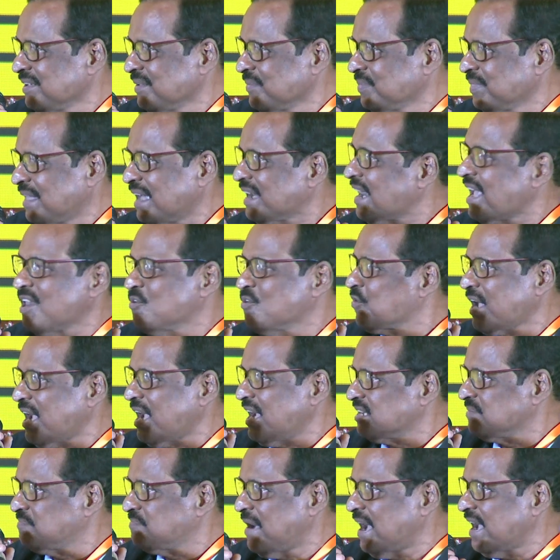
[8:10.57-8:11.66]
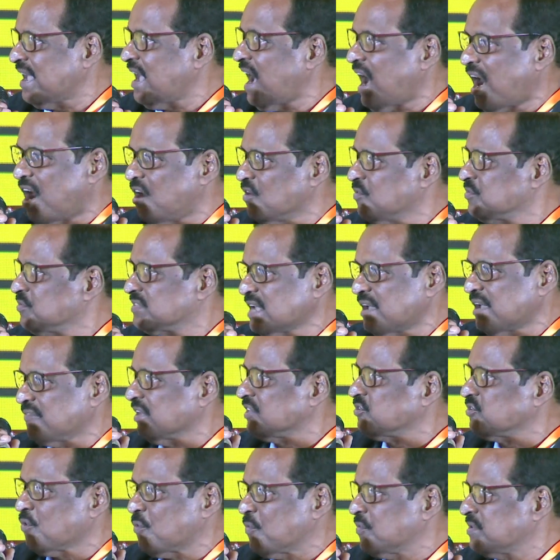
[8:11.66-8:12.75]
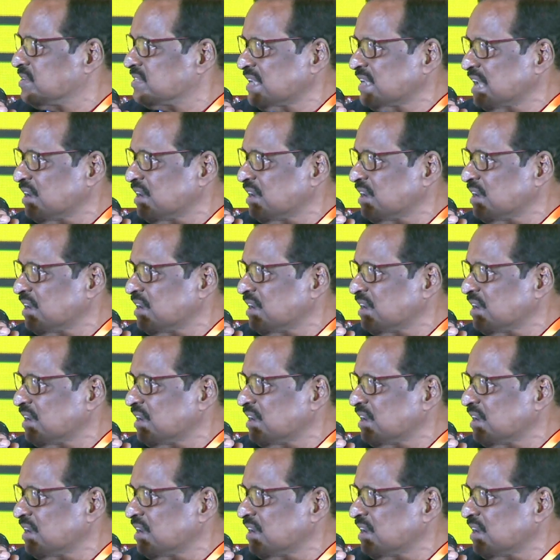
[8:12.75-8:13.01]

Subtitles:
That I look at my house having doors and